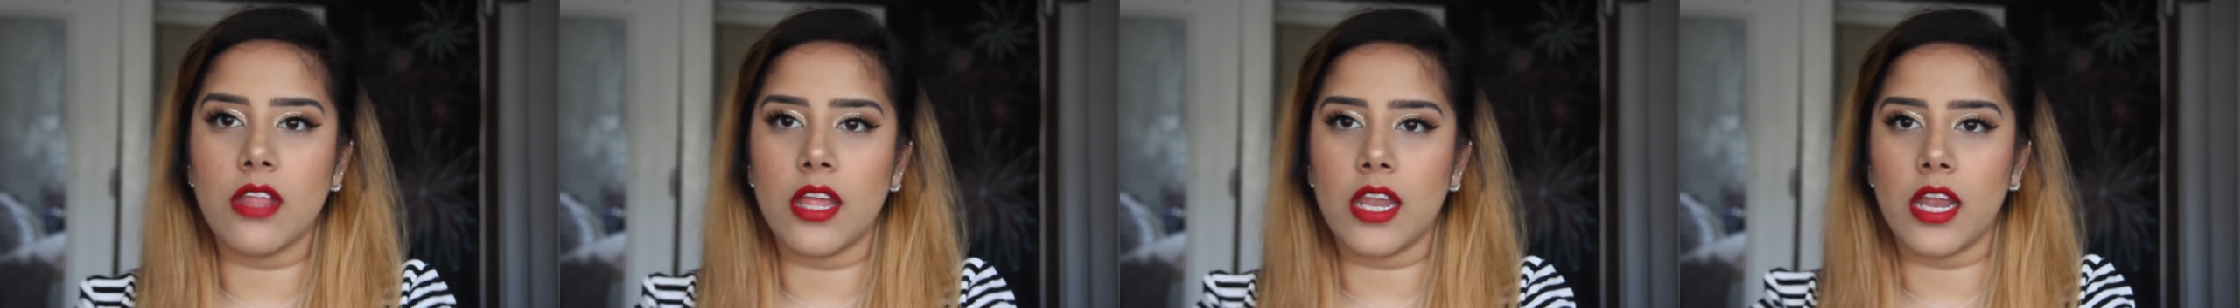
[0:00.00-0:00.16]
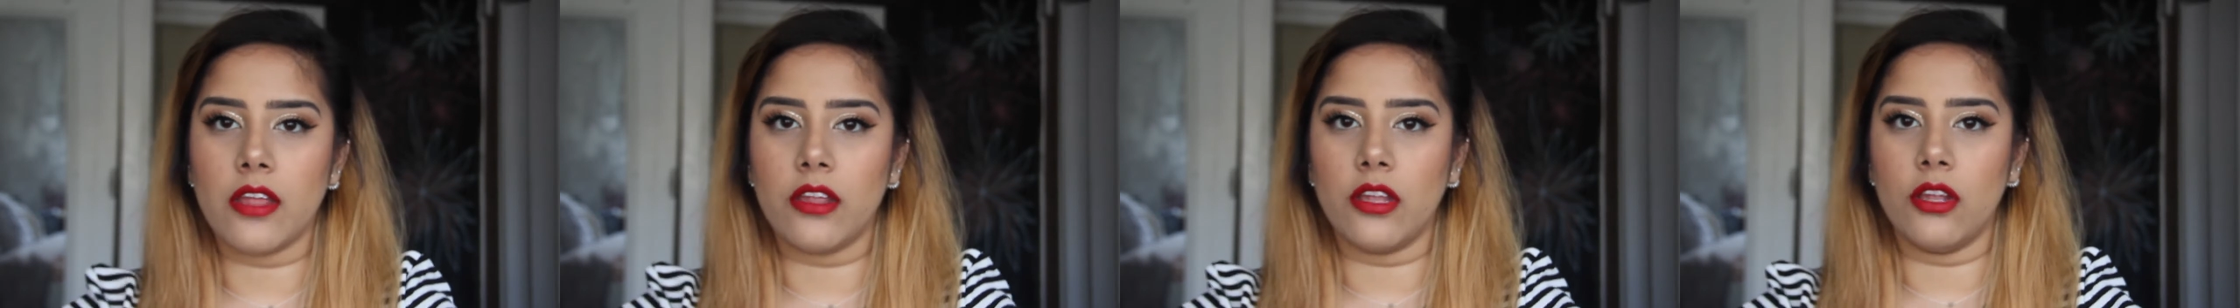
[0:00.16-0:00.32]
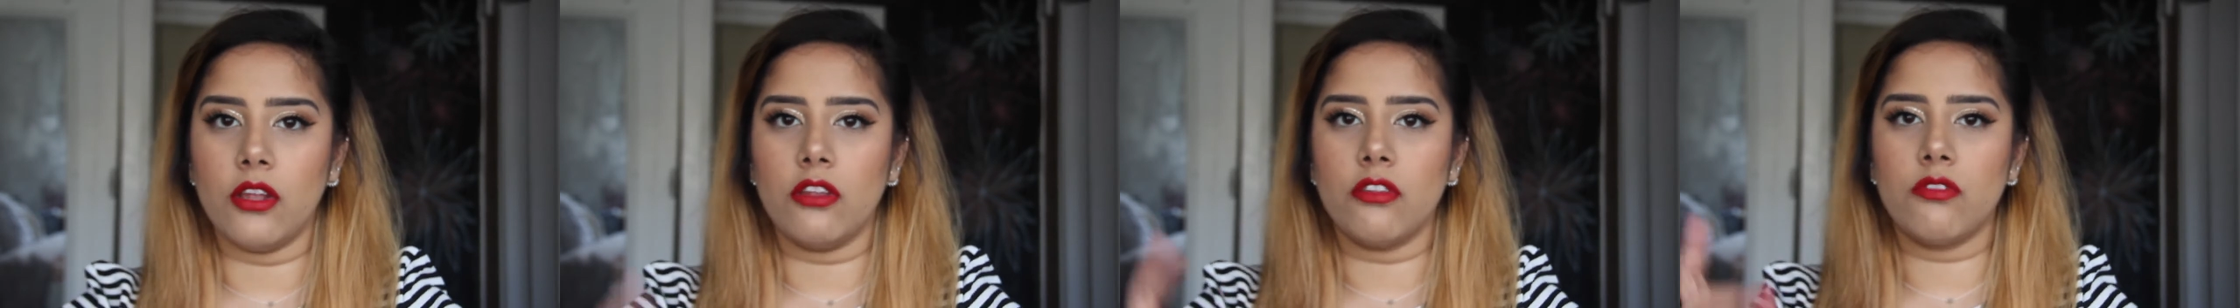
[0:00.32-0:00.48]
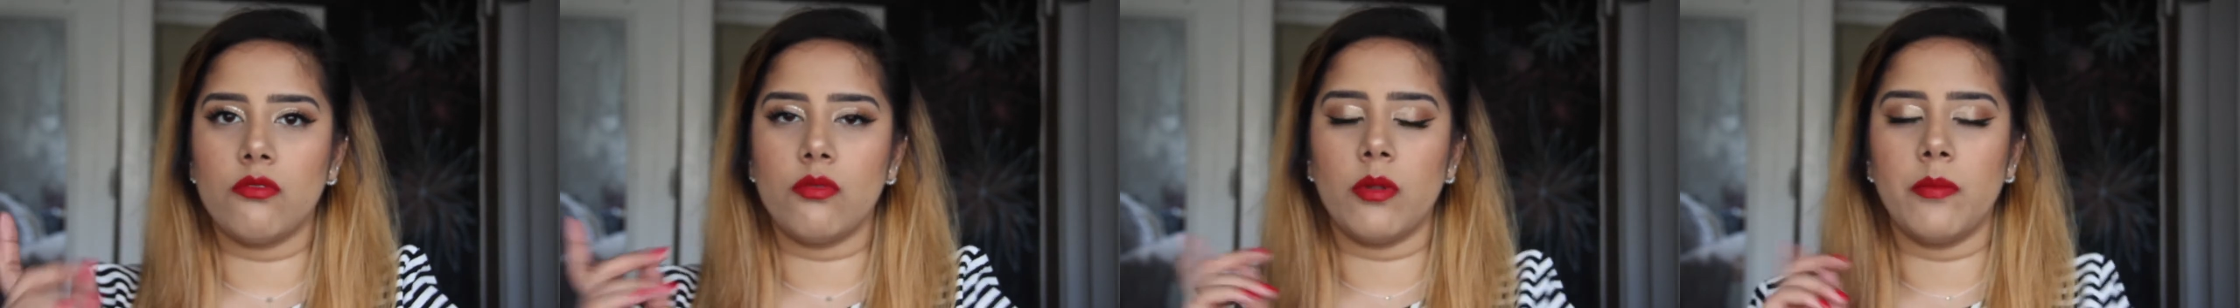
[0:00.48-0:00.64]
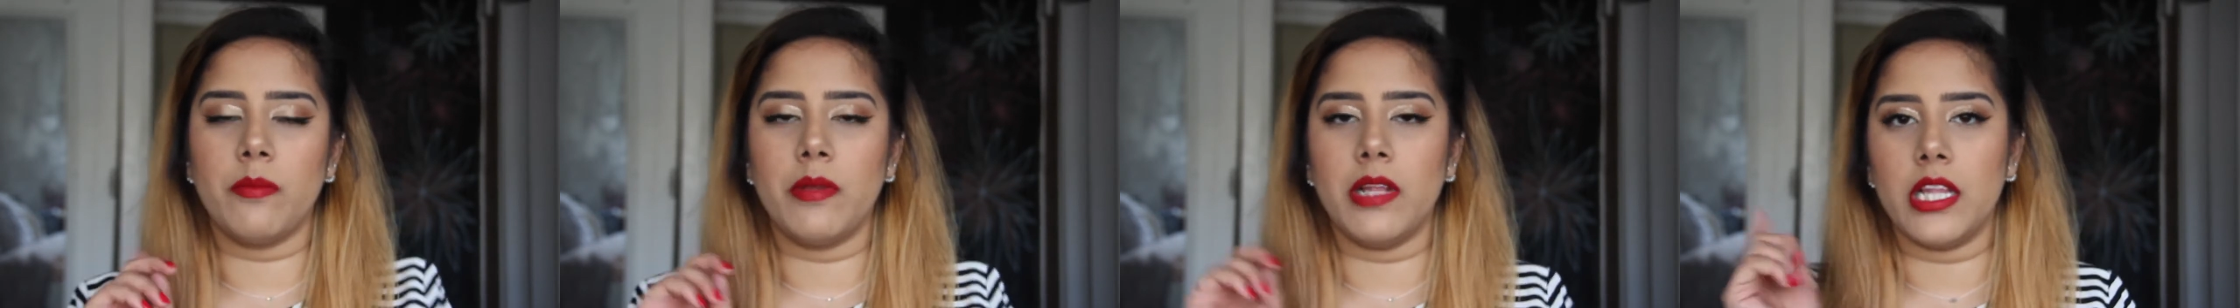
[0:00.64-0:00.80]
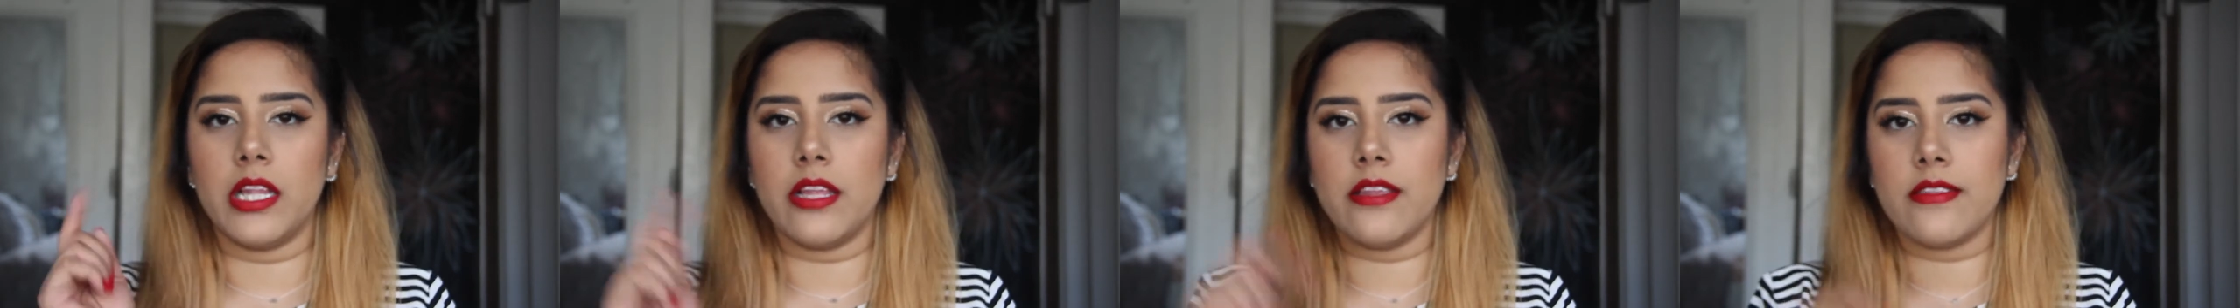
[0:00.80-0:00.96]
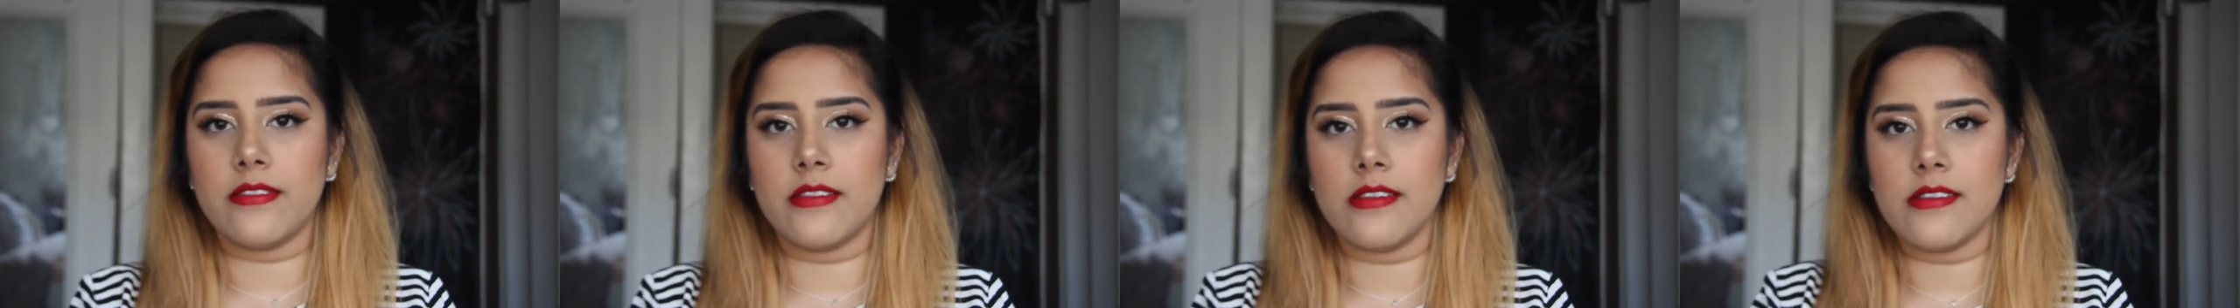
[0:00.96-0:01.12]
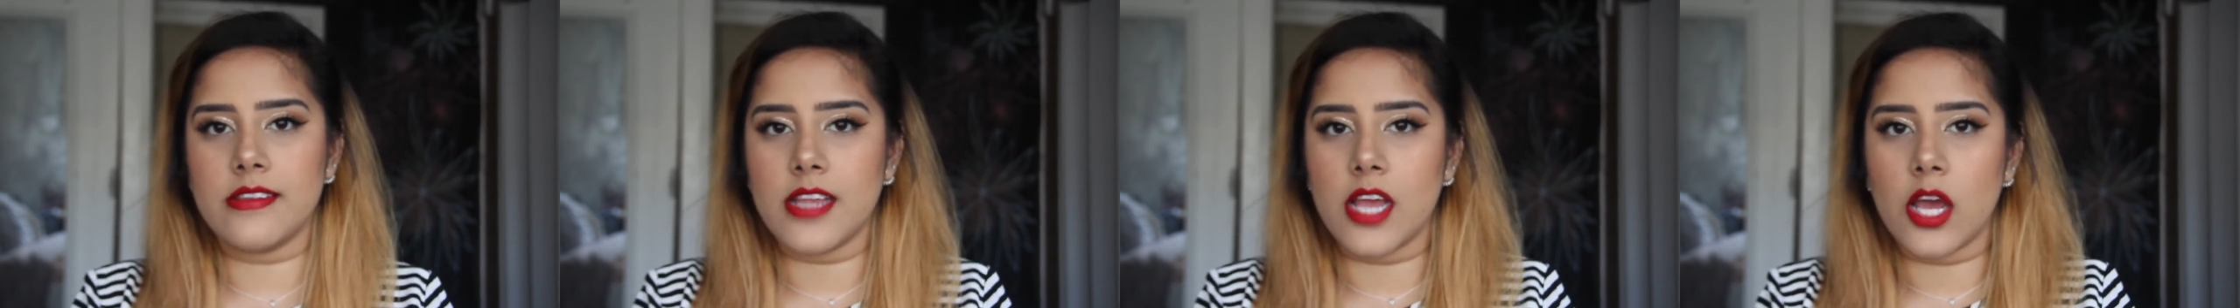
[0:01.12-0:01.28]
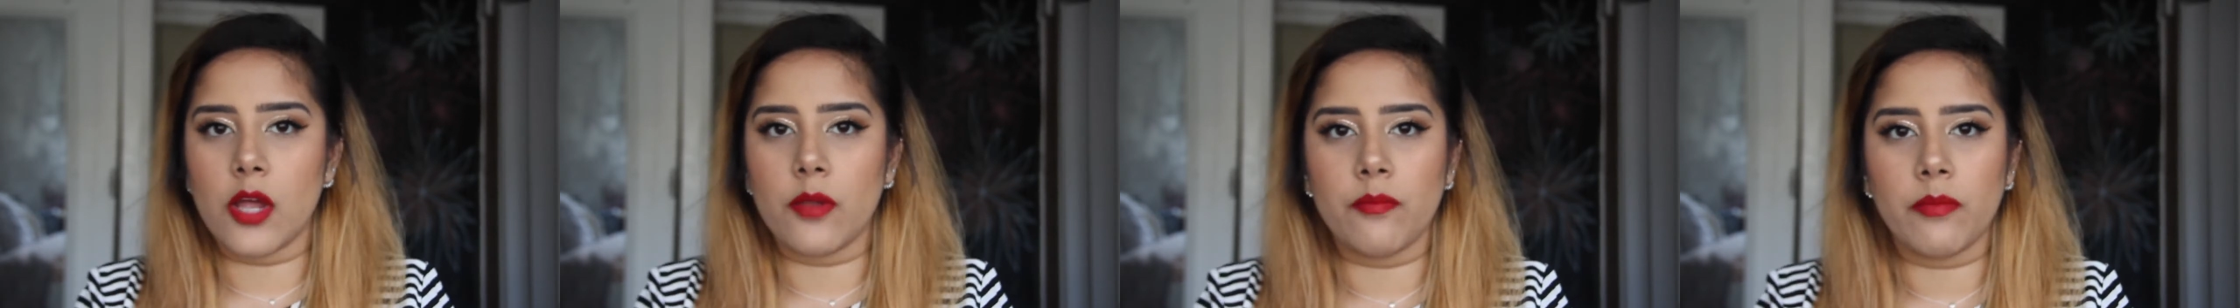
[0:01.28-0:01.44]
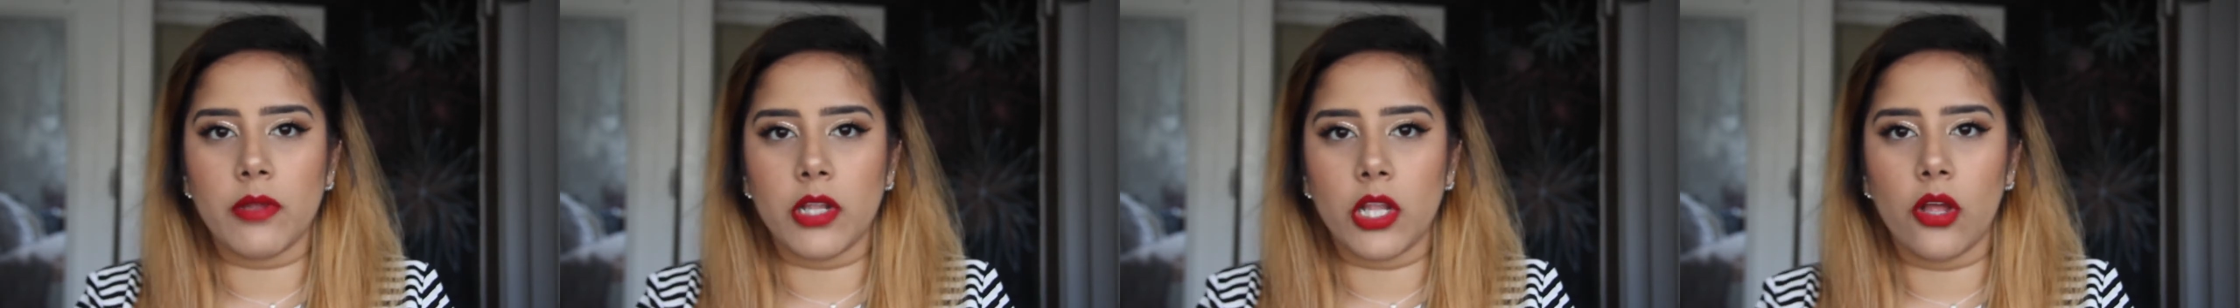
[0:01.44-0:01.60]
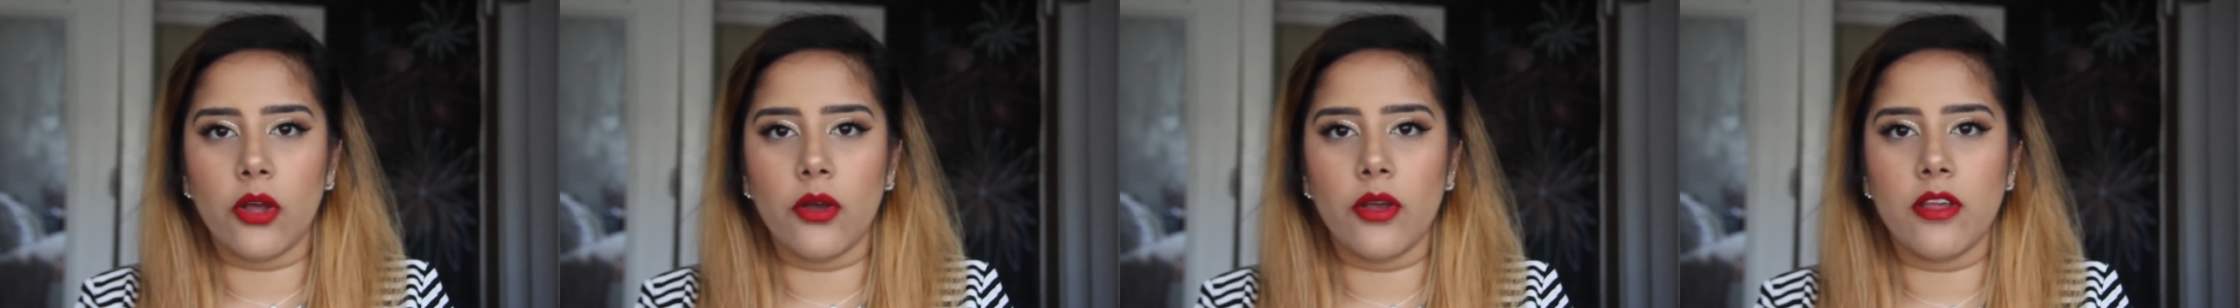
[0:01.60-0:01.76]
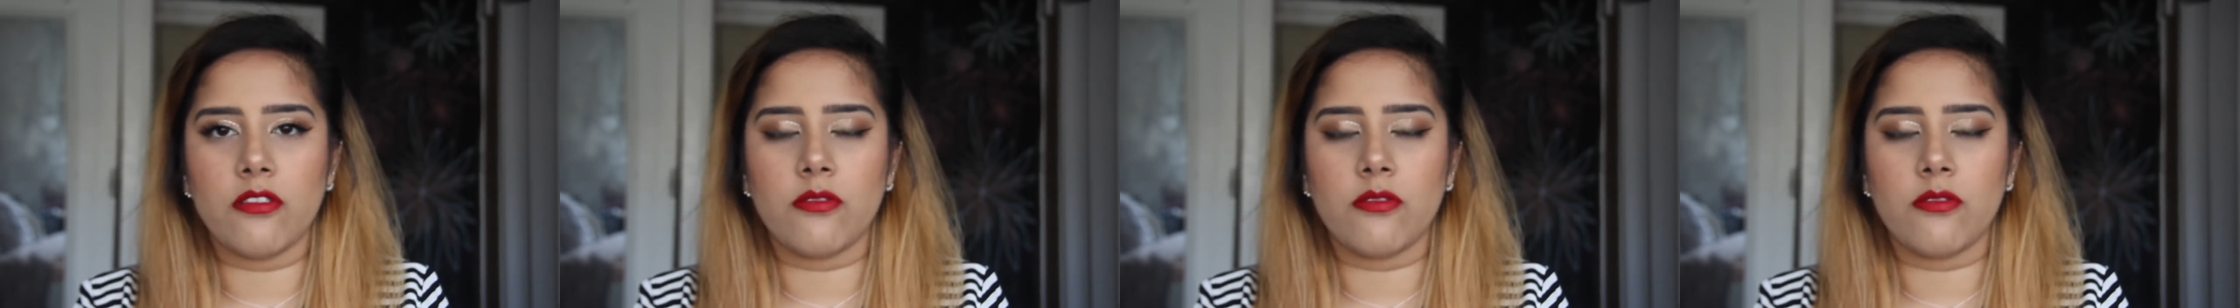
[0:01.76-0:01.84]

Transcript: that I use will be listed down below,